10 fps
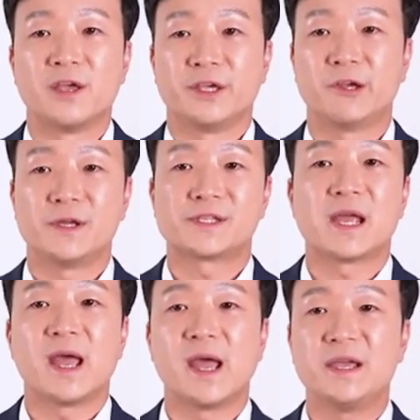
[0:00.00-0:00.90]
Here
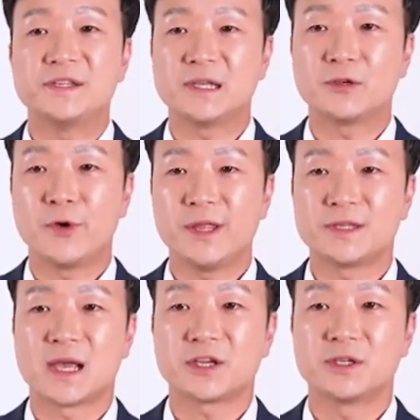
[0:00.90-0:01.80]
is AC grid
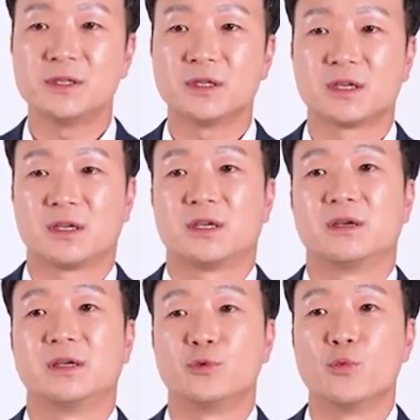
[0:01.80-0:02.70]
section
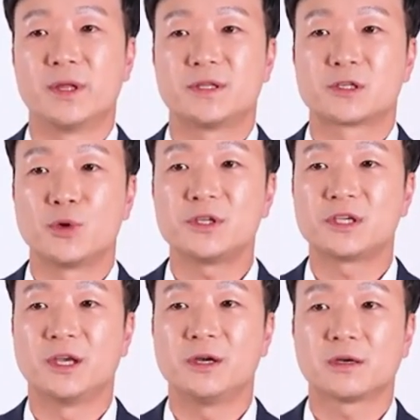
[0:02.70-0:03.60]
with
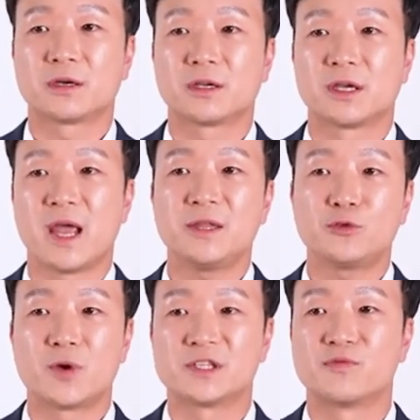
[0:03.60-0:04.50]
switchgear and
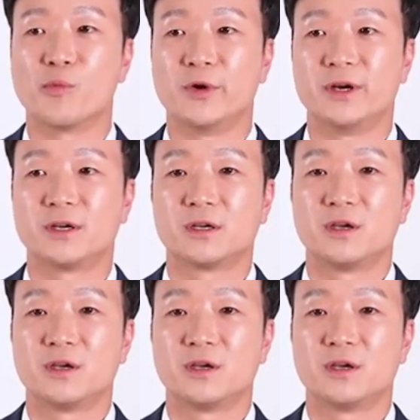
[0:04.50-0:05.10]
transformer.